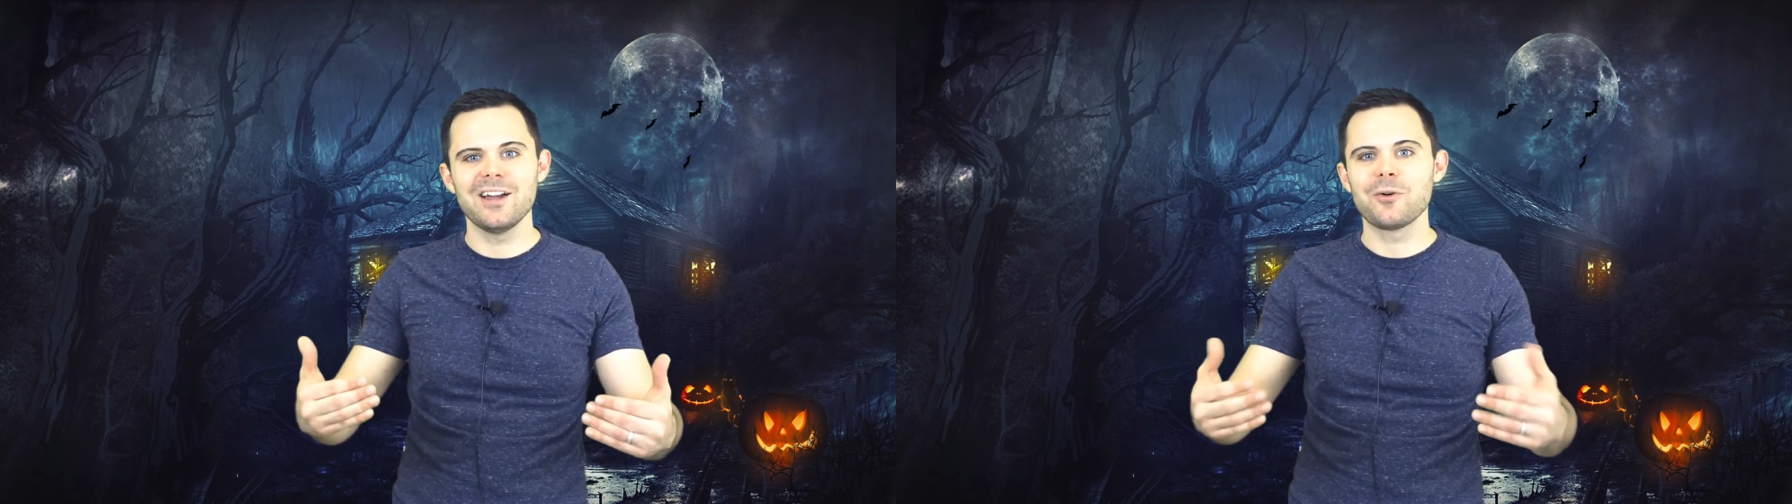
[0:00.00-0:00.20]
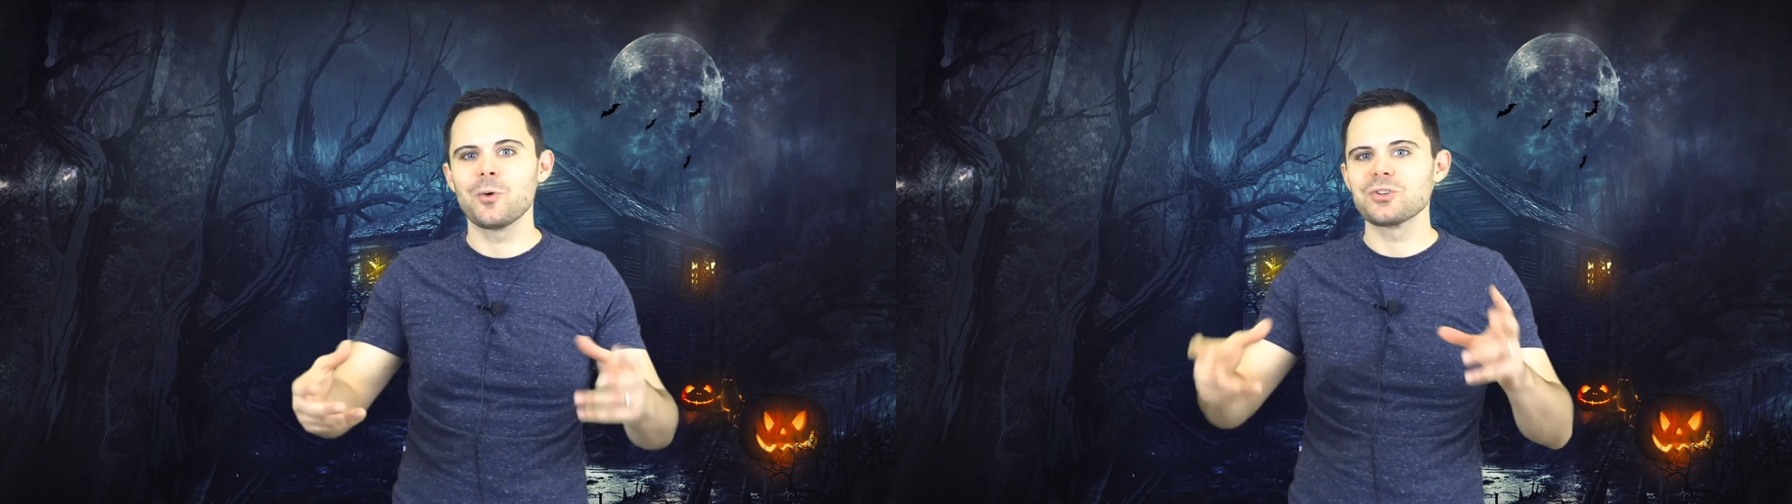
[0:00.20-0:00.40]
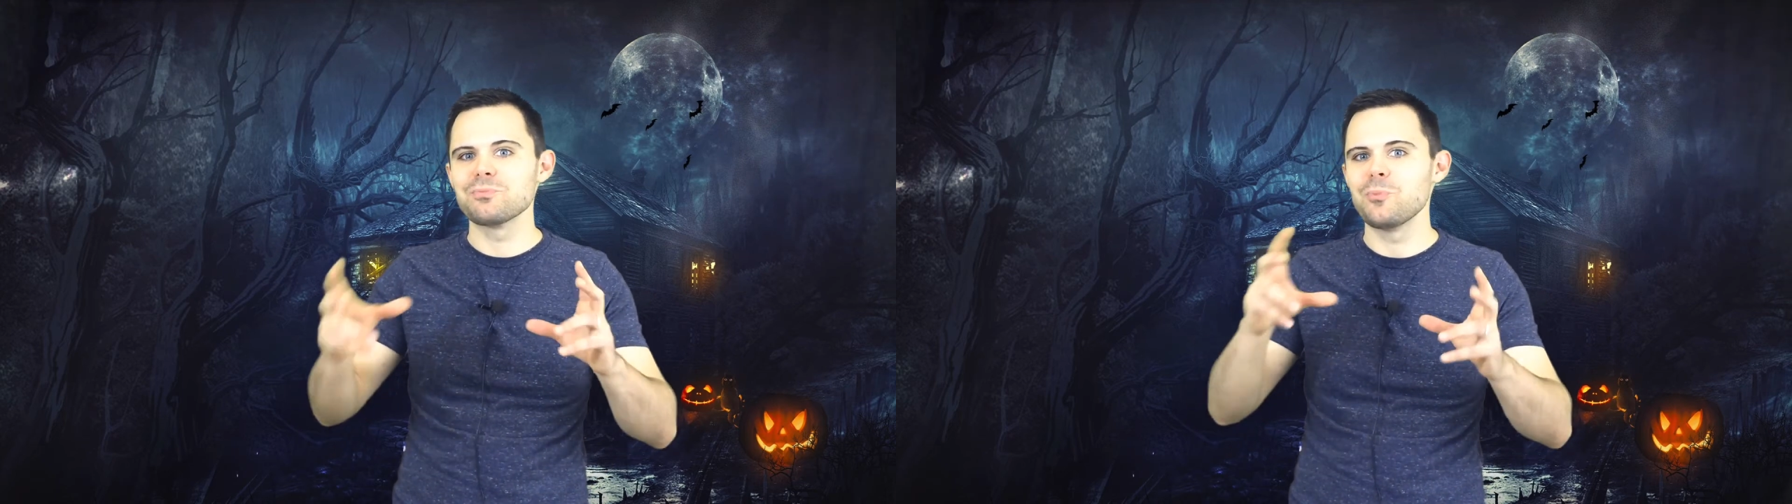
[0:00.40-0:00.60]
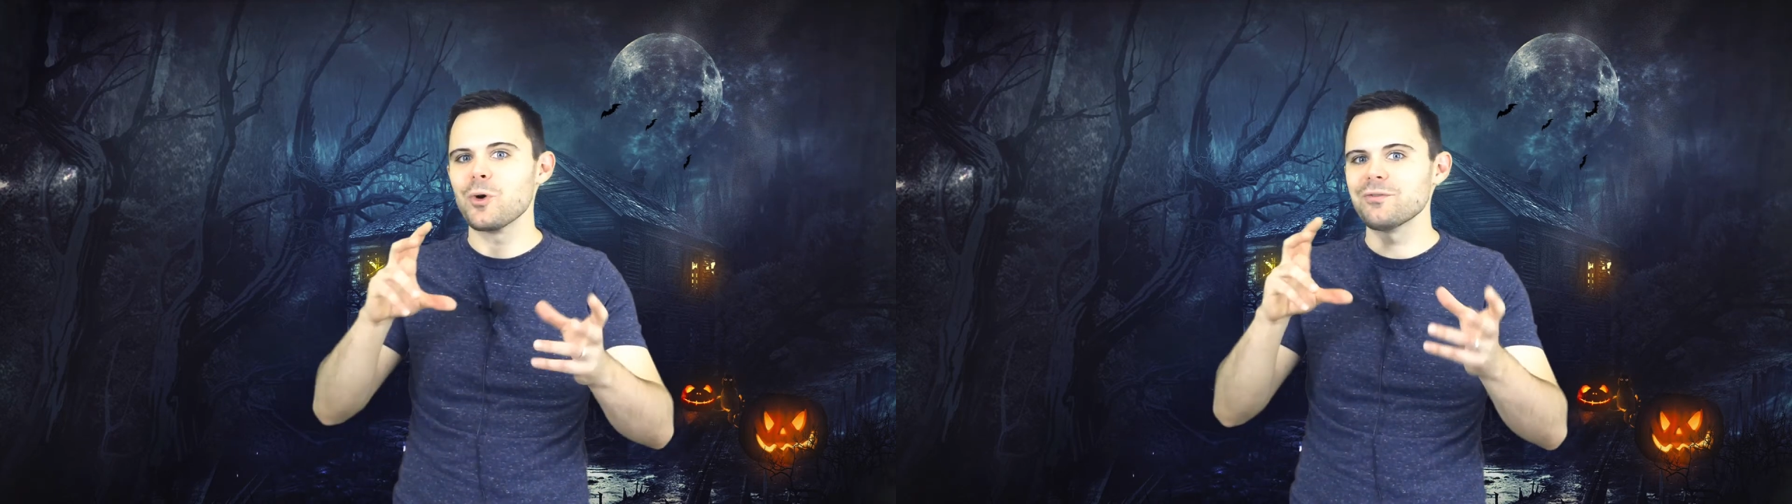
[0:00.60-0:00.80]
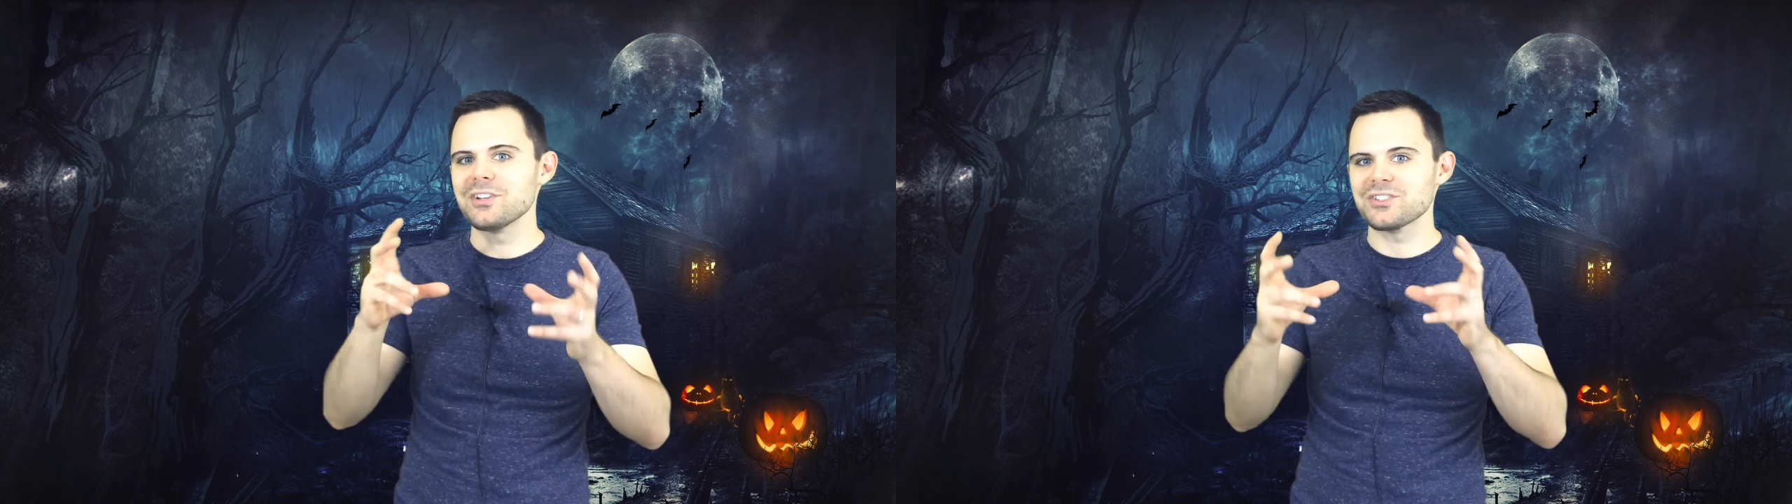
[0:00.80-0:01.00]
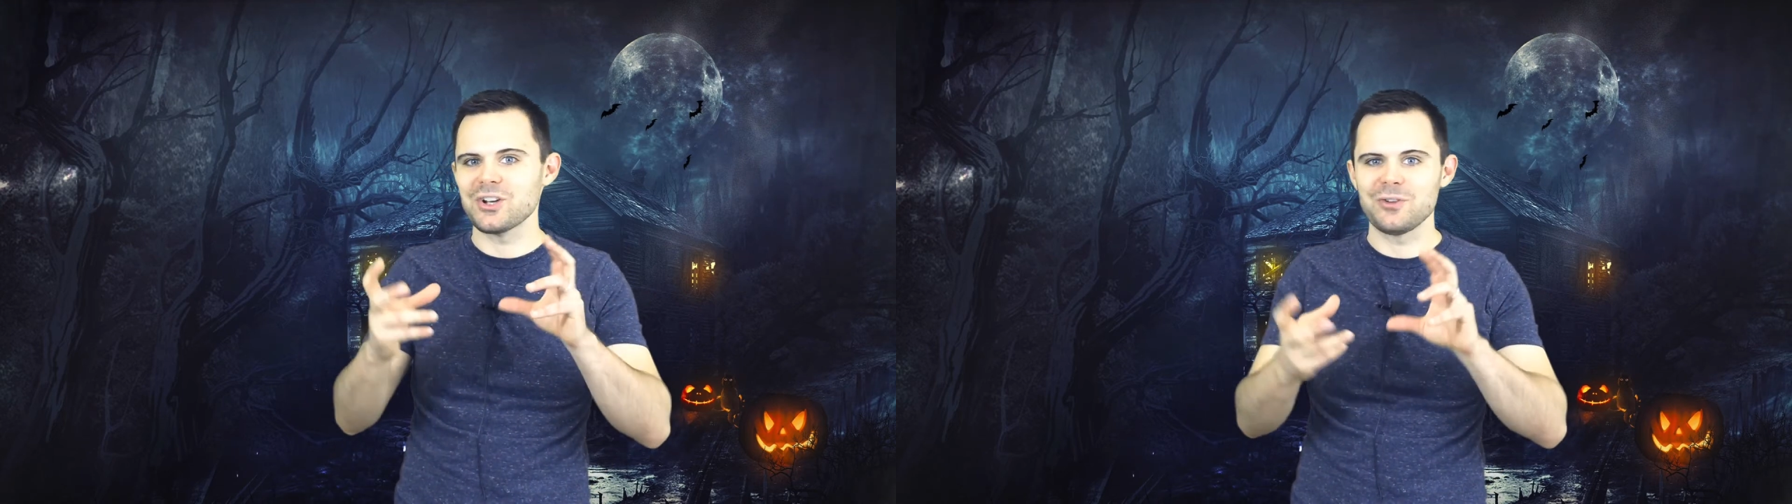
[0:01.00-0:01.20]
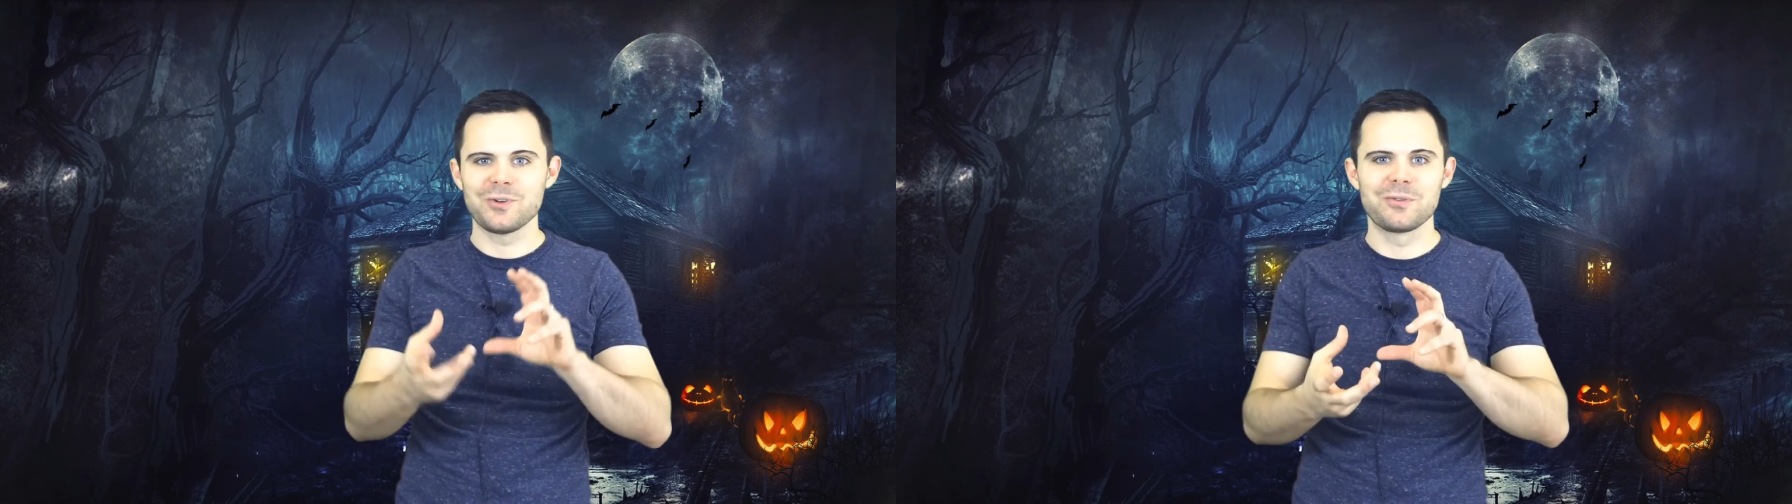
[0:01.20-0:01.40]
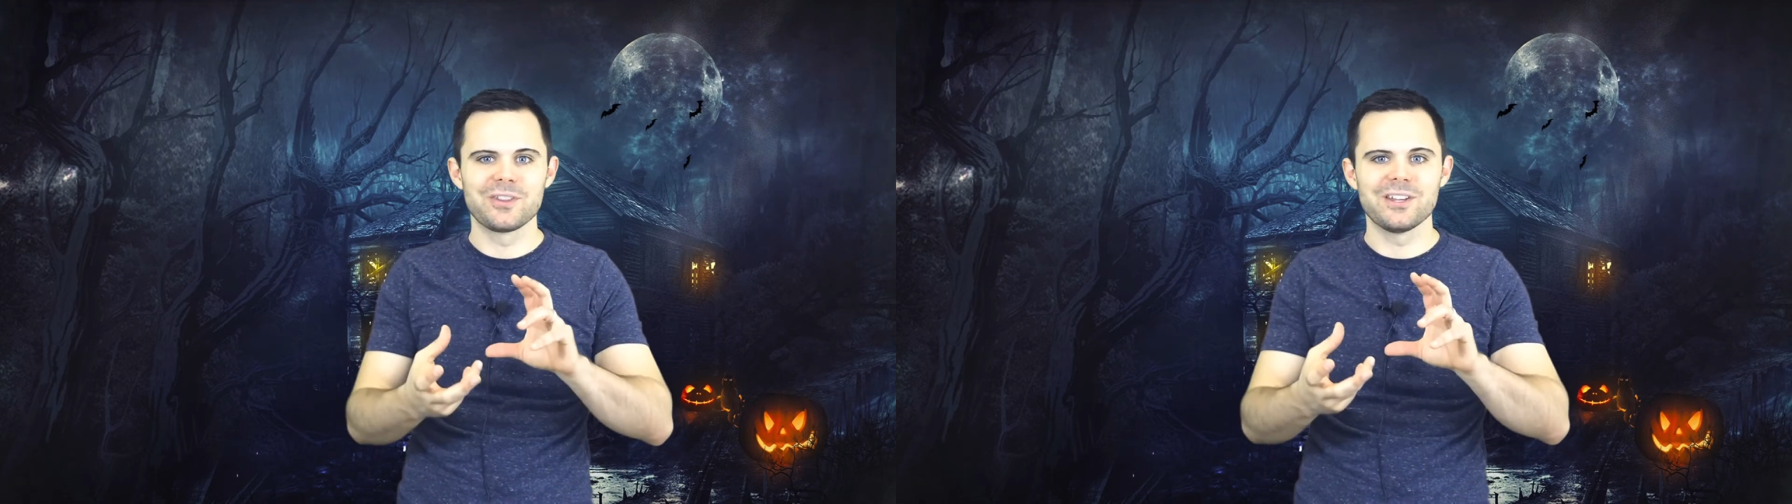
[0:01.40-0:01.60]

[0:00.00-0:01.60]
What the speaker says: of course, morphed itself over the